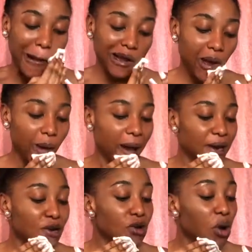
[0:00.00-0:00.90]
Now
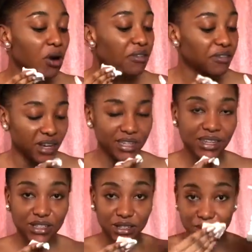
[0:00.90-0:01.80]
I love
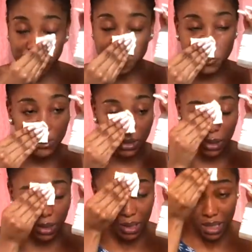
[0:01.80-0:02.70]
to use,
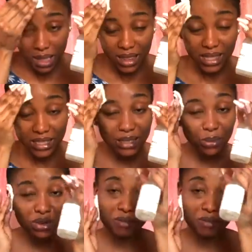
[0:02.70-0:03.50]
this is one